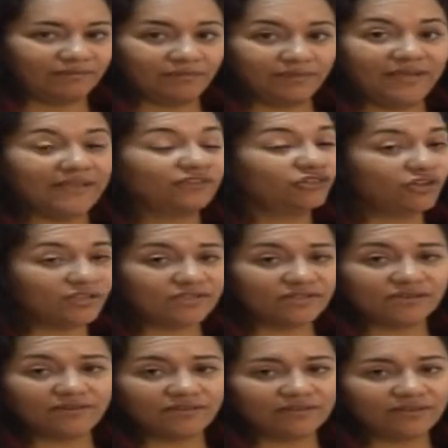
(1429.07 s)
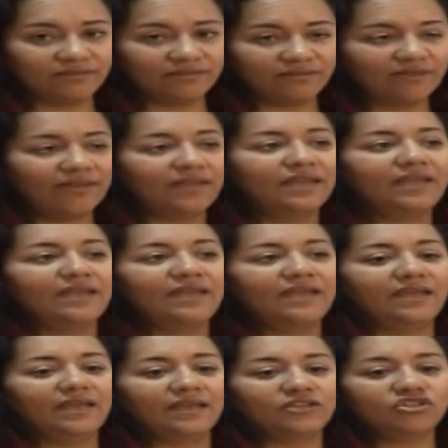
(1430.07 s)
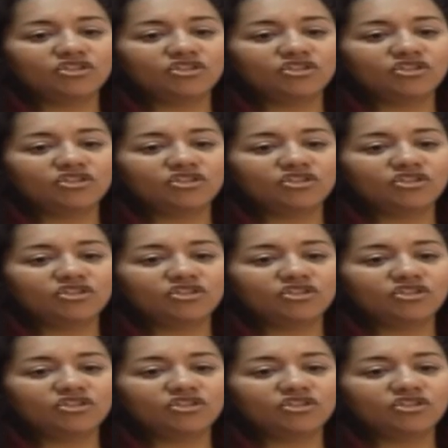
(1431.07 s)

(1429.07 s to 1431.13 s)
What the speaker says: electric circuit, it